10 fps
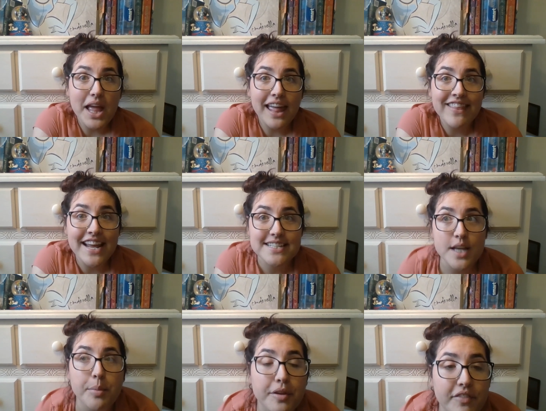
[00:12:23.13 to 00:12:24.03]
in the next
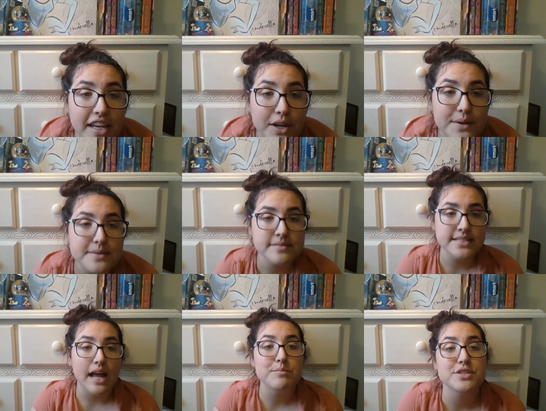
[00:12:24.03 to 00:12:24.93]
couple of
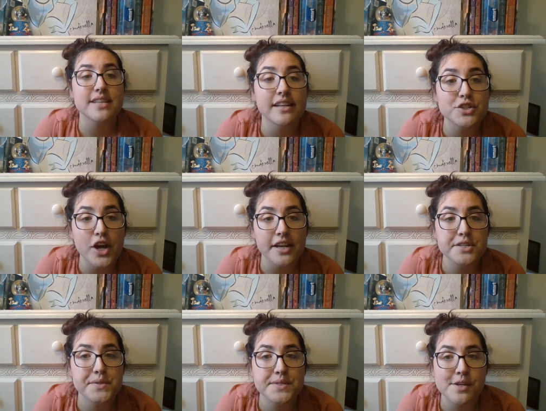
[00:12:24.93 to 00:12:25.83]
videos, I'm just going to try to
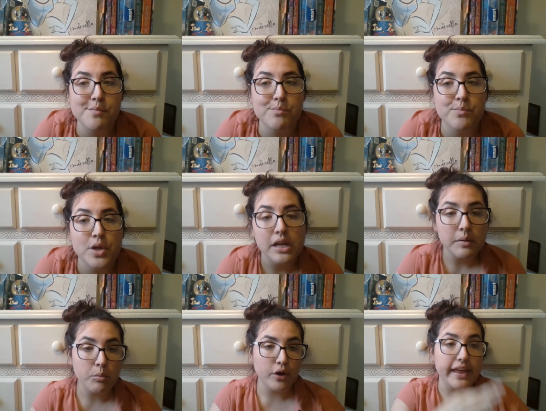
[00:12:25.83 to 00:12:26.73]
do some
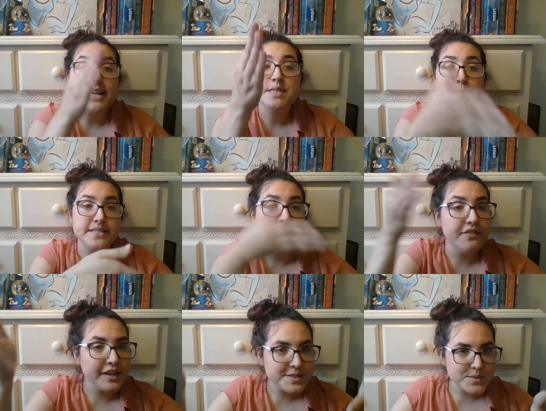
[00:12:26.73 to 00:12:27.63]
more like
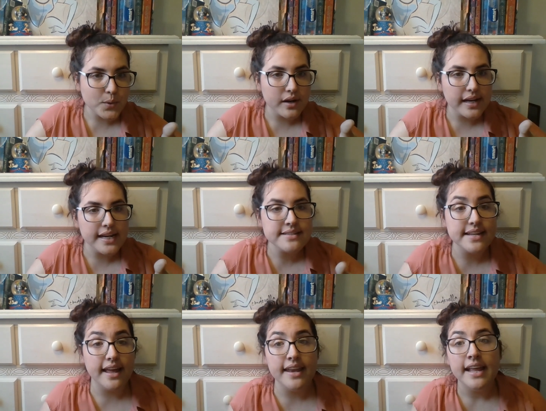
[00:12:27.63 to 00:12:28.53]
specific stories
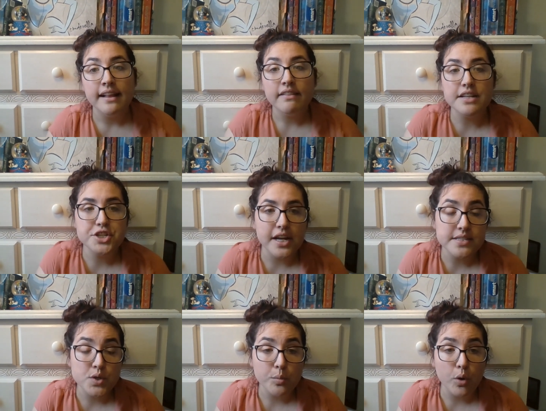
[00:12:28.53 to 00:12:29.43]
and let you
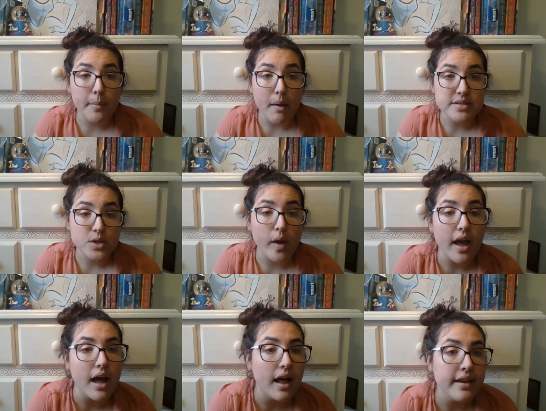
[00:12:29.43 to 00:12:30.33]
guys know more about what's
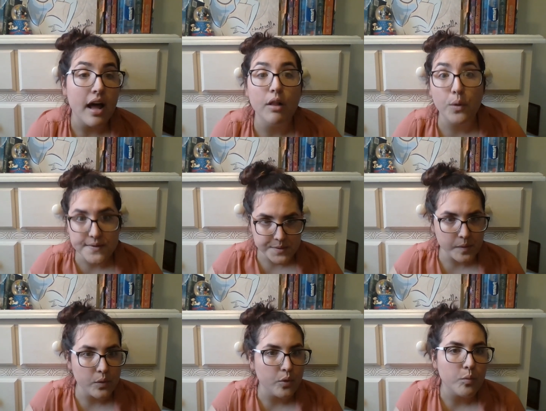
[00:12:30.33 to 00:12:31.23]
going on. I'll also
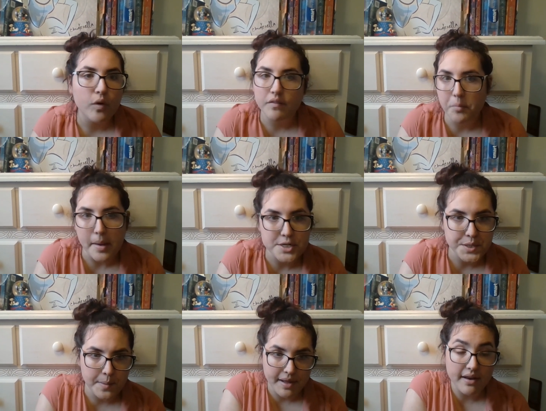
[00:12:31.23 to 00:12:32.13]
include more
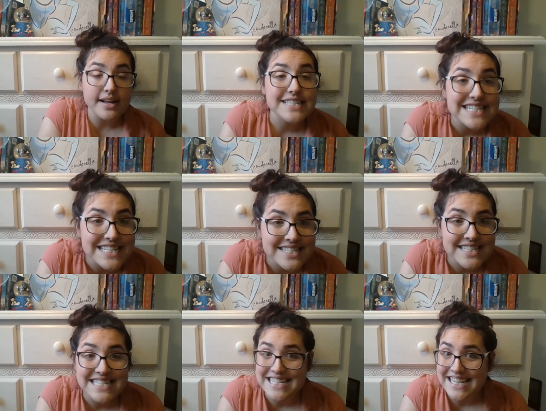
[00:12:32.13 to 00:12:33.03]
information about Huntington's
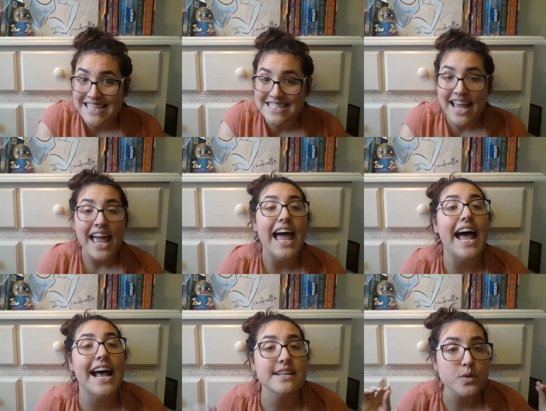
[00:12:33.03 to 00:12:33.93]
disease.
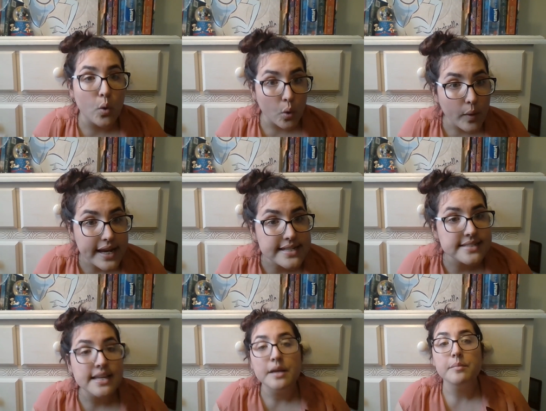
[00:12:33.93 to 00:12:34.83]
As
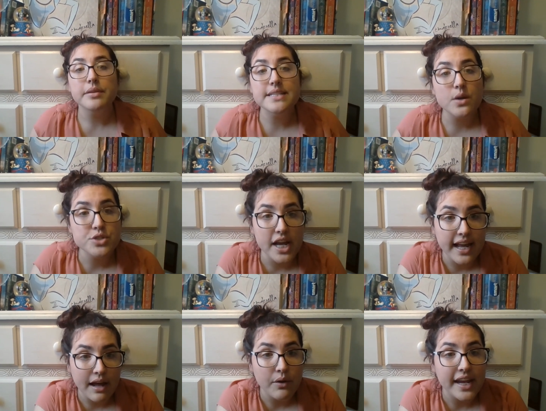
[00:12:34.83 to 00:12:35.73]
always, please go check
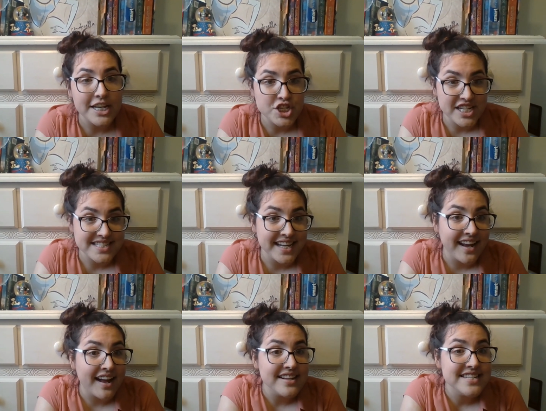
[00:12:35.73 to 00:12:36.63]
out
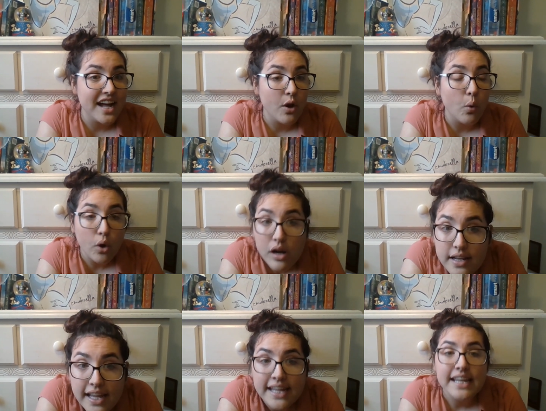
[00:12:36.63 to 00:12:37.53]

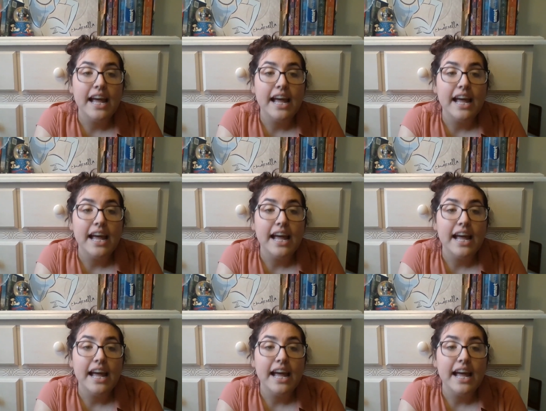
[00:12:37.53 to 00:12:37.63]
htsa.org.